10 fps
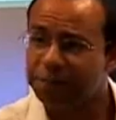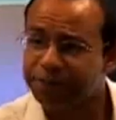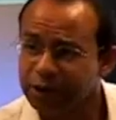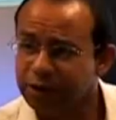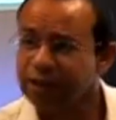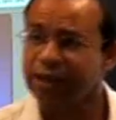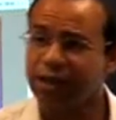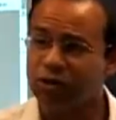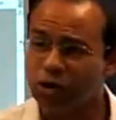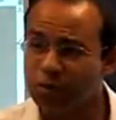period
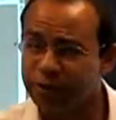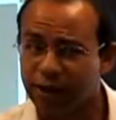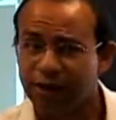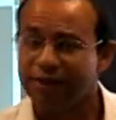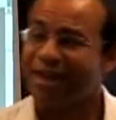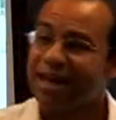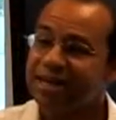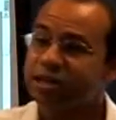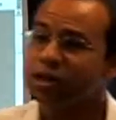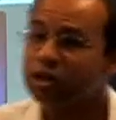in Nubia that
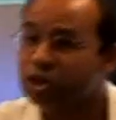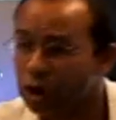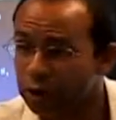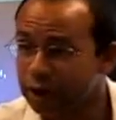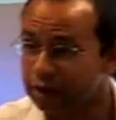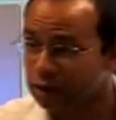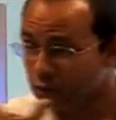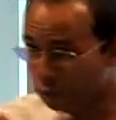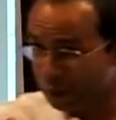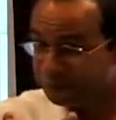is concurrent
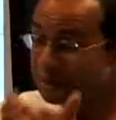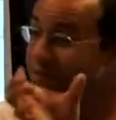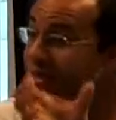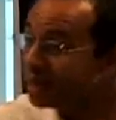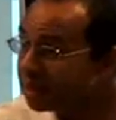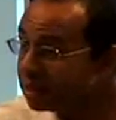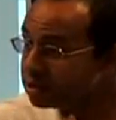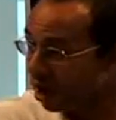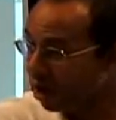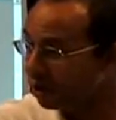with the beginnings
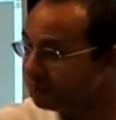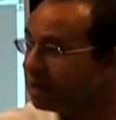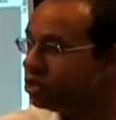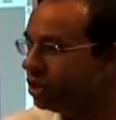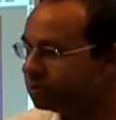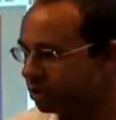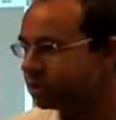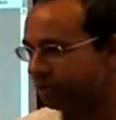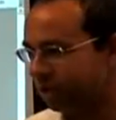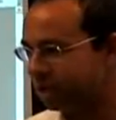of Egyptian
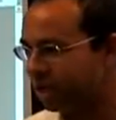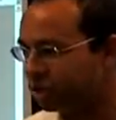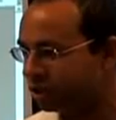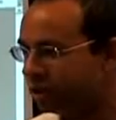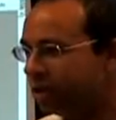civilization.